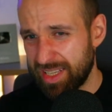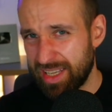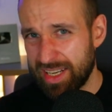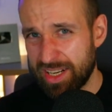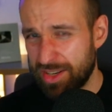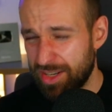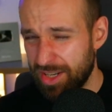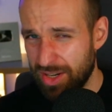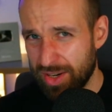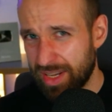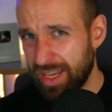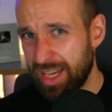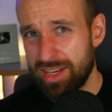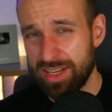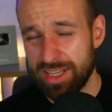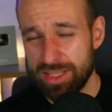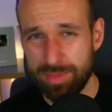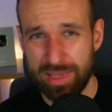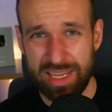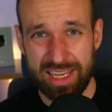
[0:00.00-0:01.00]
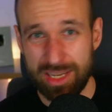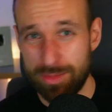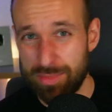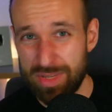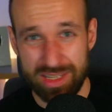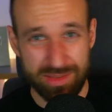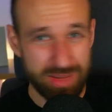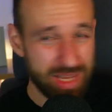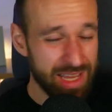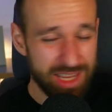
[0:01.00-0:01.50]
I don't know, I can't explain it,
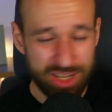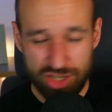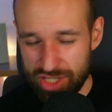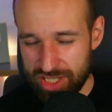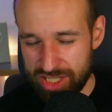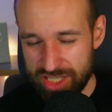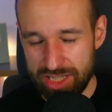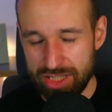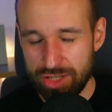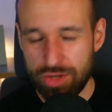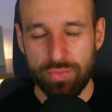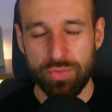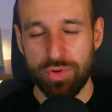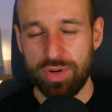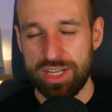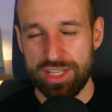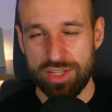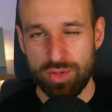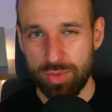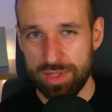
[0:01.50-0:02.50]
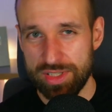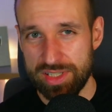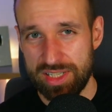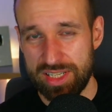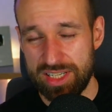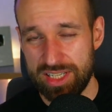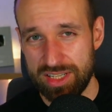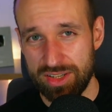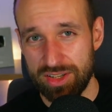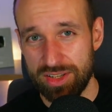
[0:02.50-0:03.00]
but just look for it, you will
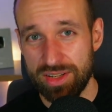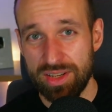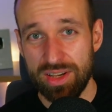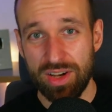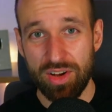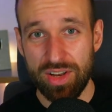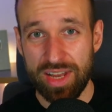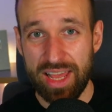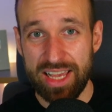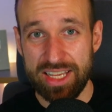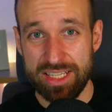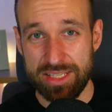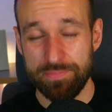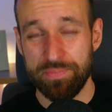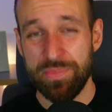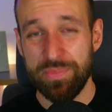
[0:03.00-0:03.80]
see it on X.